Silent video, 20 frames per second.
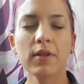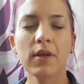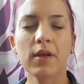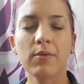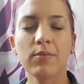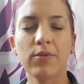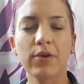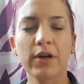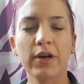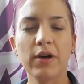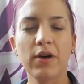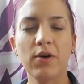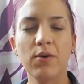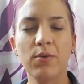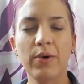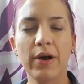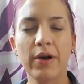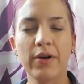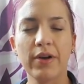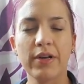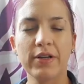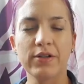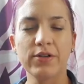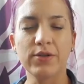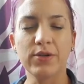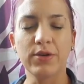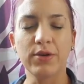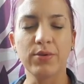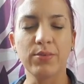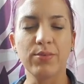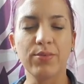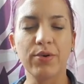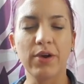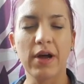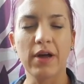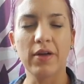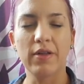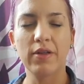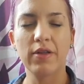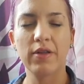And bring awareness to your
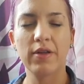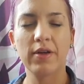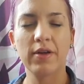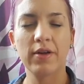breath.